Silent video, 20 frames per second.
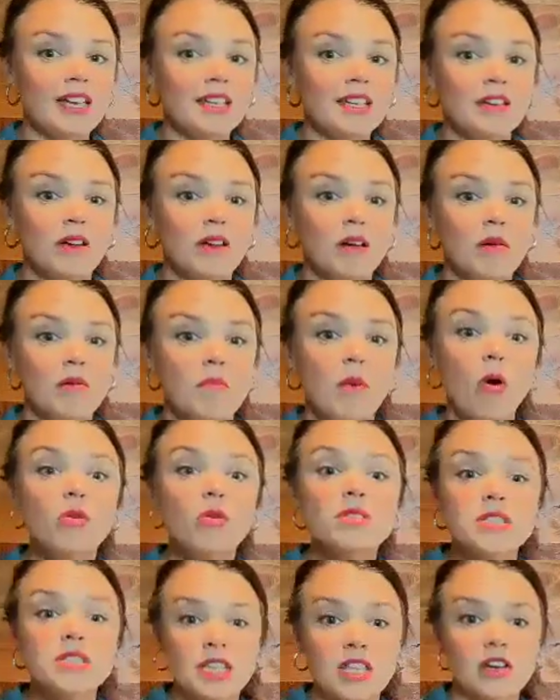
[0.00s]
And
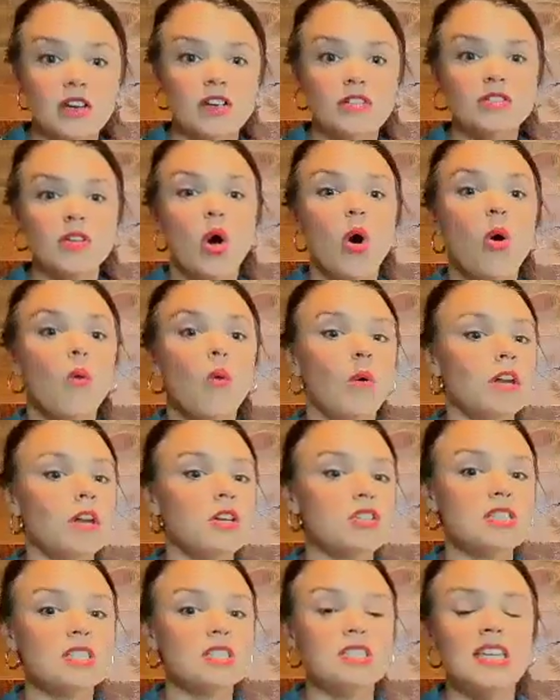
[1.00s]
most leaders
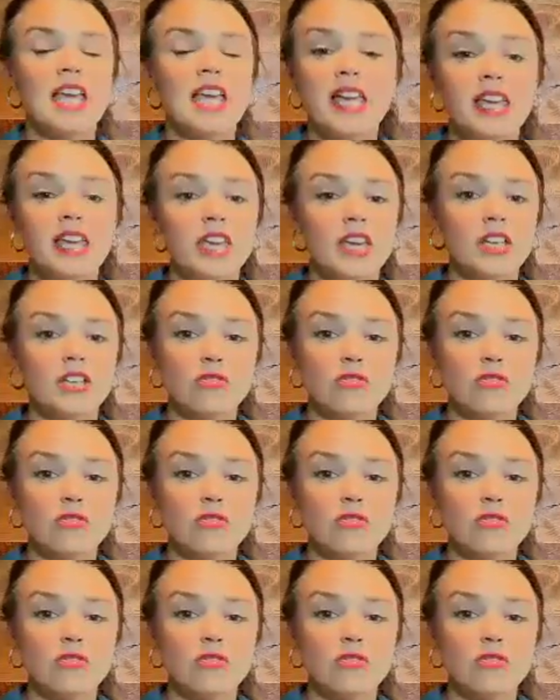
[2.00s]
want to just take